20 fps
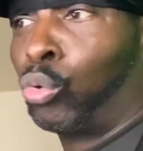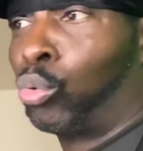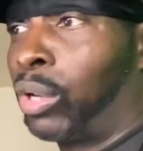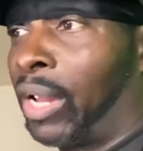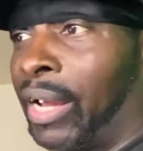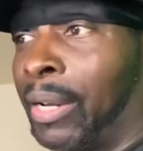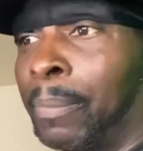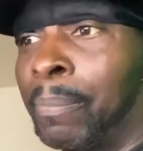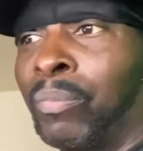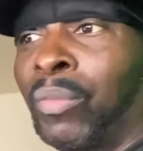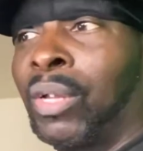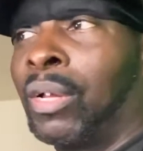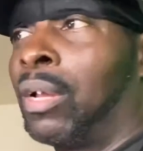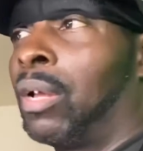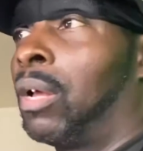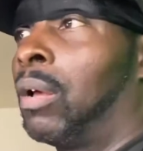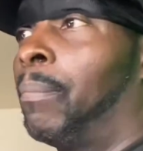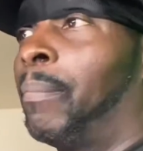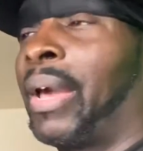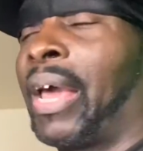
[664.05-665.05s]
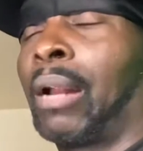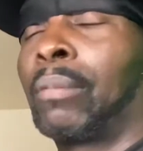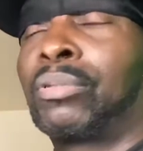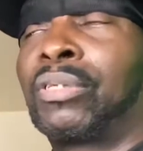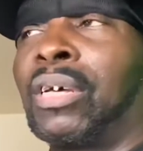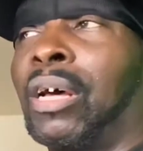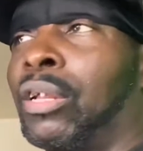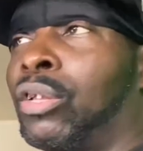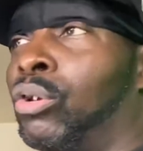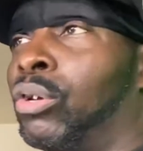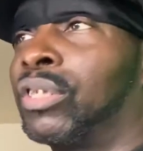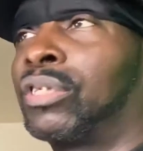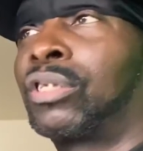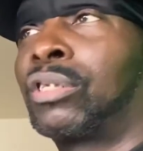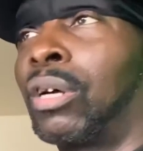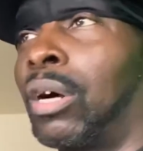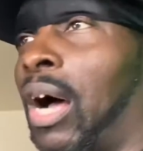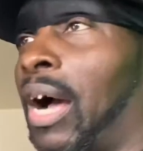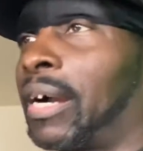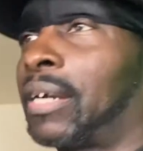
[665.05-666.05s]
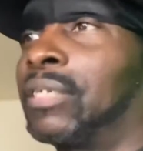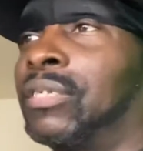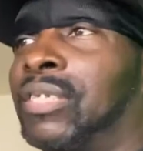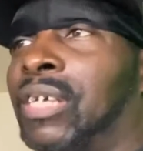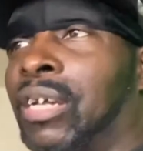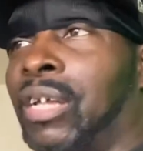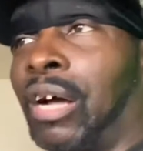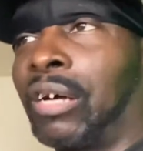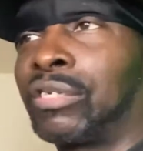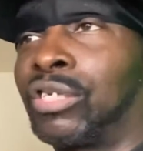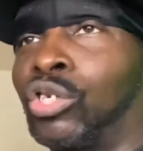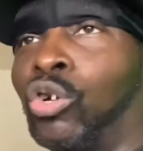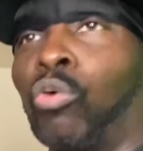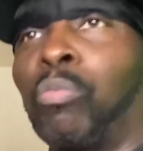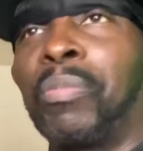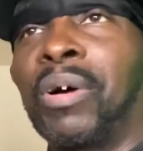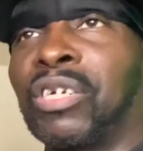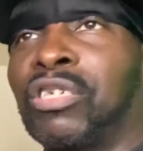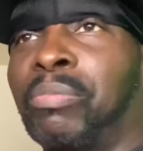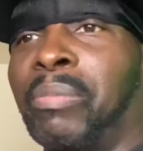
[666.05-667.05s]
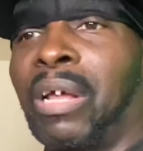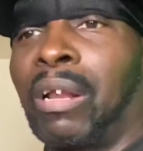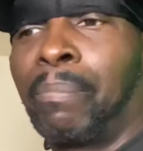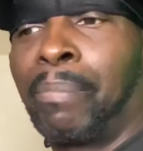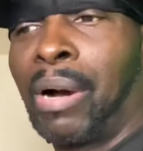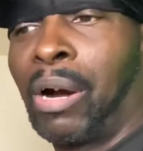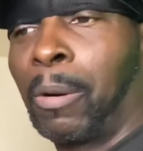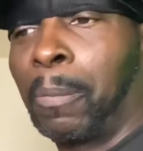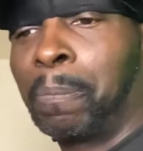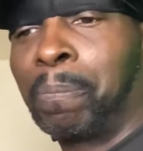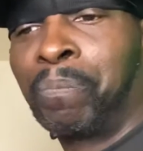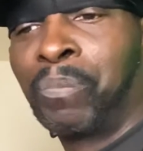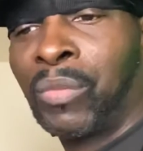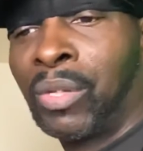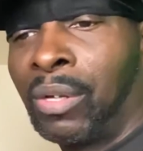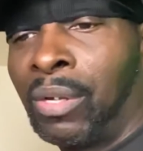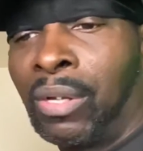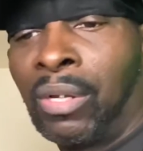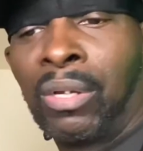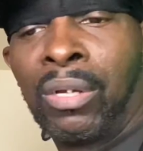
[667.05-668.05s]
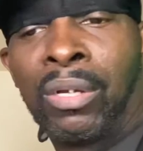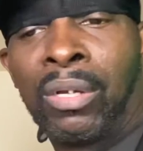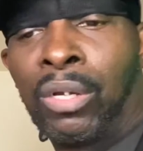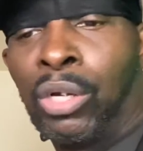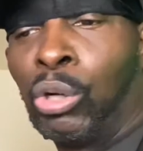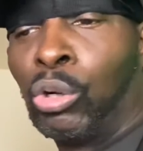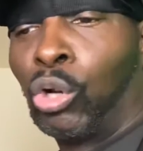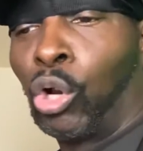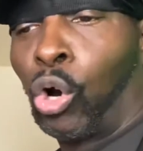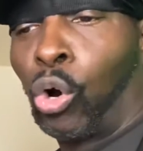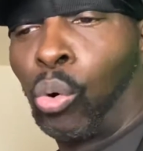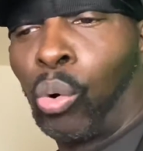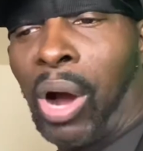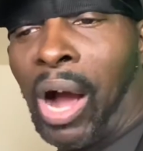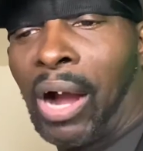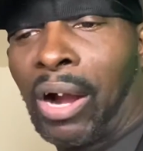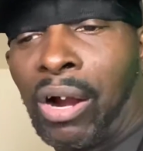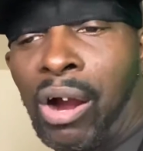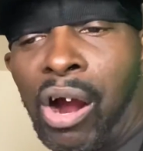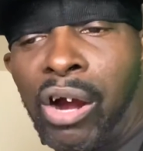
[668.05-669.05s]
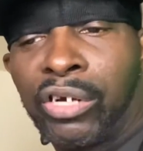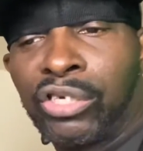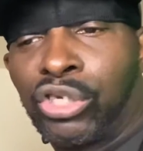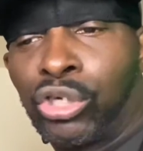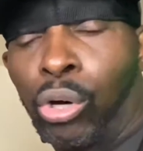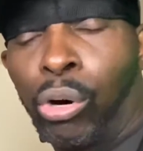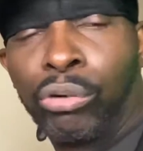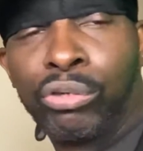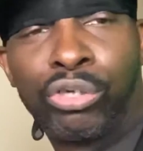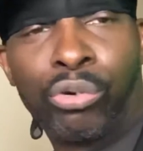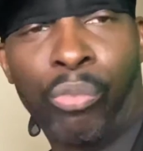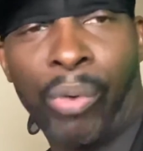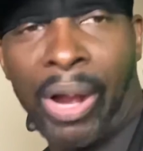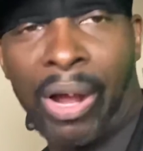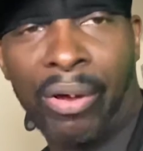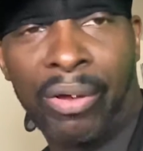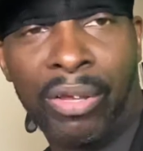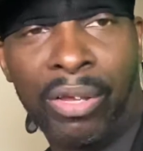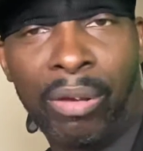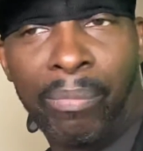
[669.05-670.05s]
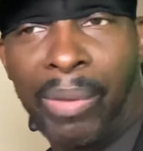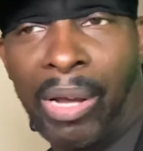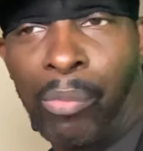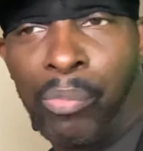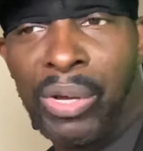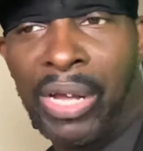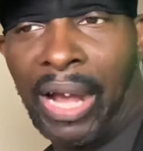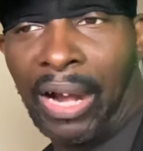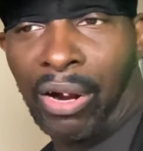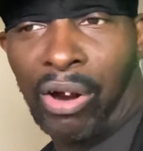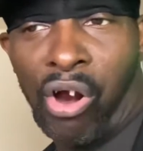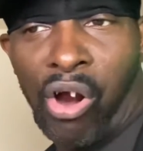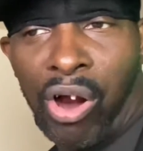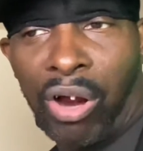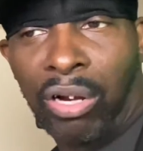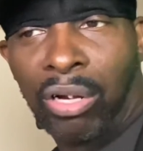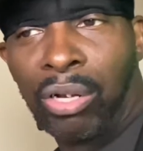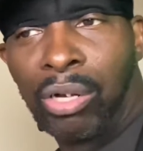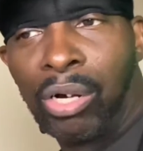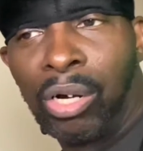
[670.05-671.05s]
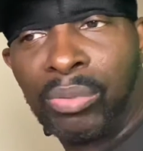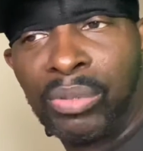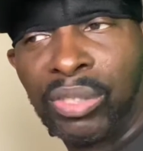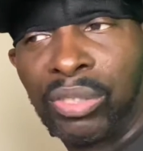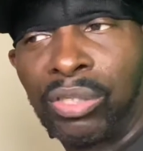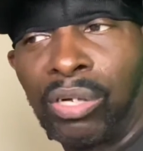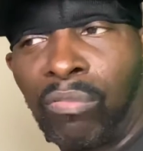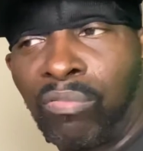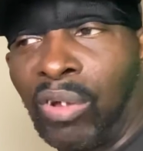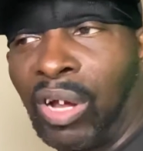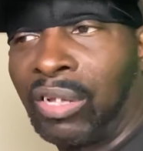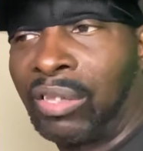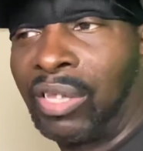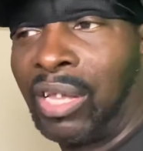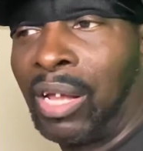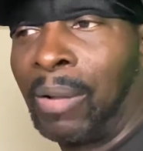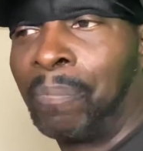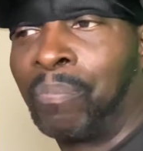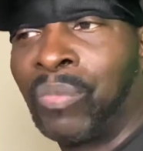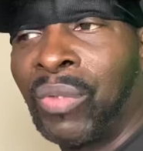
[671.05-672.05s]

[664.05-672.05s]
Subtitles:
Like, man, I'm telling you, I could tell y'all so much, man, about, you know, our car shows around here, man. We got car clubs and stuff like that.